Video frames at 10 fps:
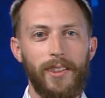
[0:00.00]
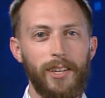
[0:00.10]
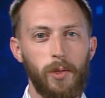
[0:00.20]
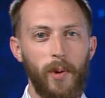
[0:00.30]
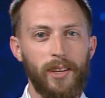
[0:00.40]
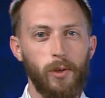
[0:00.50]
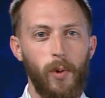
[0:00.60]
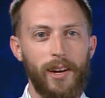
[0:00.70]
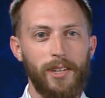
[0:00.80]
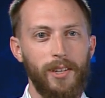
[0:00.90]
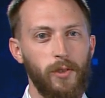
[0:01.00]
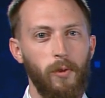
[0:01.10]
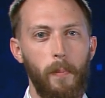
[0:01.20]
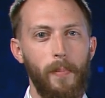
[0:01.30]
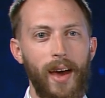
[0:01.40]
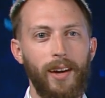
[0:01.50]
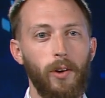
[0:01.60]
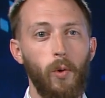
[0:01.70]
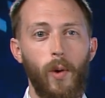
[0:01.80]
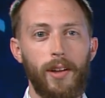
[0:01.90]
This week's question is from Ben,
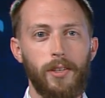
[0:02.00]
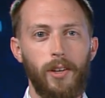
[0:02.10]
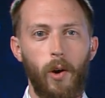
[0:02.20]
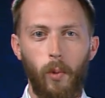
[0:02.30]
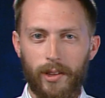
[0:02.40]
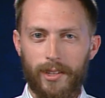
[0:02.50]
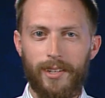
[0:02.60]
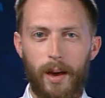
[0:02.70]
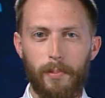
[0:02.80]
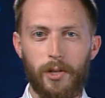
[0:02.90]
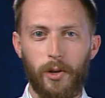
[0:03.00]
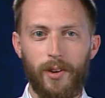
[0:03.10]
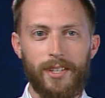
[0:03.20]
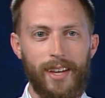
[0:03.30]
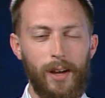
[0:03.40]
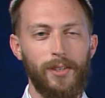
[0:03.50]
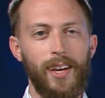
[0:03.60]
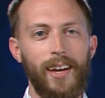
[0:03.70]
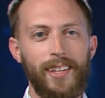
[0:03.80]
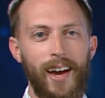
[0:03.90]
who wants to know what the temperature is
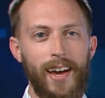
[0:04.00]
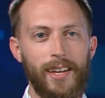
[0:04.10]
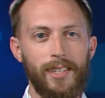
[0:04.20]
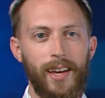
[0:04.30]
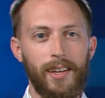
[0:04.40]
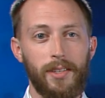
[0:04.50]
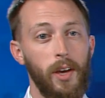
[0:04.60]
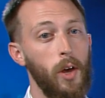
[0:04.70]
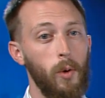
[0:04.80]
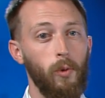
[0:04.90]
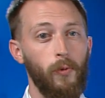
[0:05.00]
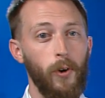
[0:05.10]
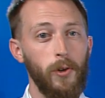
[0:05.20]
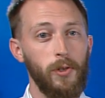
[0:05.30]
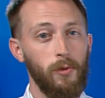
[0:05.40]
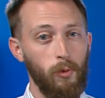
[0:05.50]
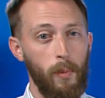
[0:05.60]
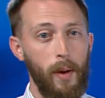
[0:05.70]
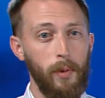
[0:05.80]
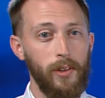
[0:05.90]
outside the ISS. Well, first,
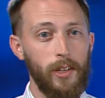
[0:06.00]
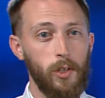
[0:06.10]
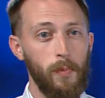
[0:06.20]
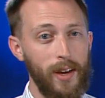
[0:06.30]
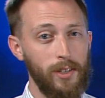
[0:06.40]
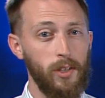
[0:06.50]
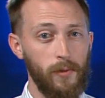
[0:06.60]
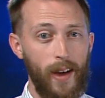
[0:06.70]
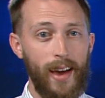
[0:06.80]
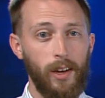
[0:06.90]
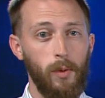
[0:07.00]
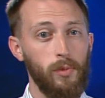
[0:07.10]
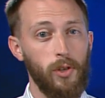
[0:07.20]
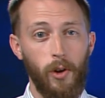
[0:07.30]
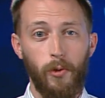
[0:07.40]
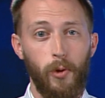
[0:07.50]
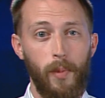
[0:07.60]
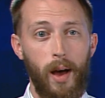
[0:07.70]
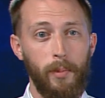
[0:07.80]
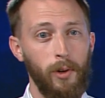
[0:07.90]
remember that space is a vacuum, so your
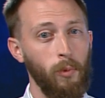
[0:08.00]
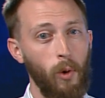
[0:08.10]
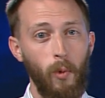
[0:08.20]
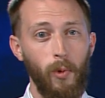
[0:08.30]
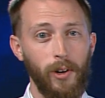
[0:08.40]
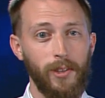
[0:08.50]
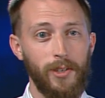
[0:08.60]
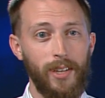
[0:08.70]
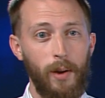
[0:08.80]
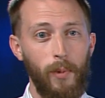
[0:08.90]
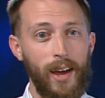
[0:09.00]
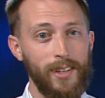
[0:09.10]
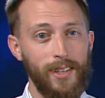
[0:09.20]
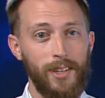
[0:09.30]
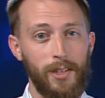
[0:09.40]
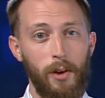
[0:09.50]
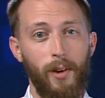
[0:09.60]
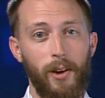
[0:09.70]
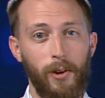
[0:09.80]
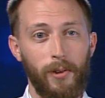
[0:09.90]
thermometer won't work the same way it does here
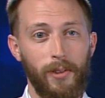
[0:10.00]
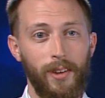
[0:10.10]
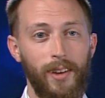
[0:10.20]
on Earth.